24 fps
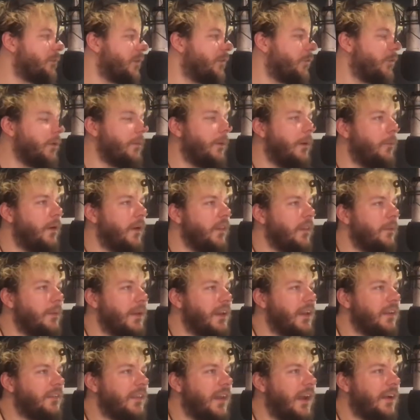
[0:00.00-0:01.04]
we're talking about one of the
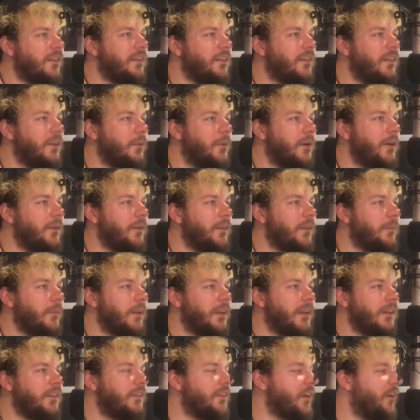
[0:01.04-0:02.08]
biggest actors in the world. Yeah. I
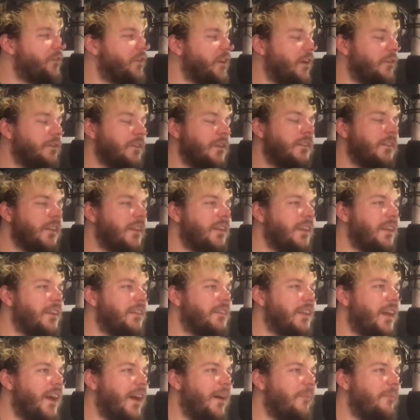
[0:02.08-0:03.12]
mean, have you seen
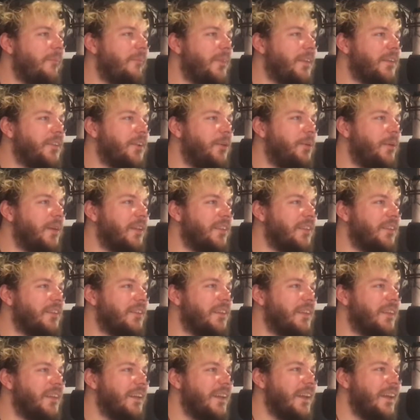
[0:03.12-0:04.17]
his Hot
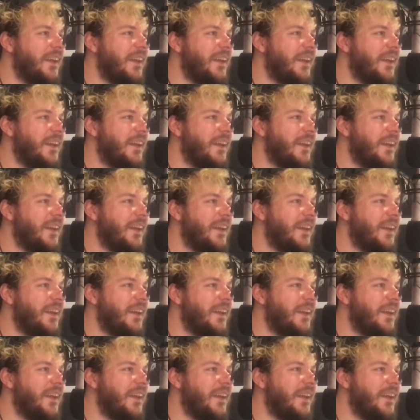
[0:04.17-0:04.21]
Ones?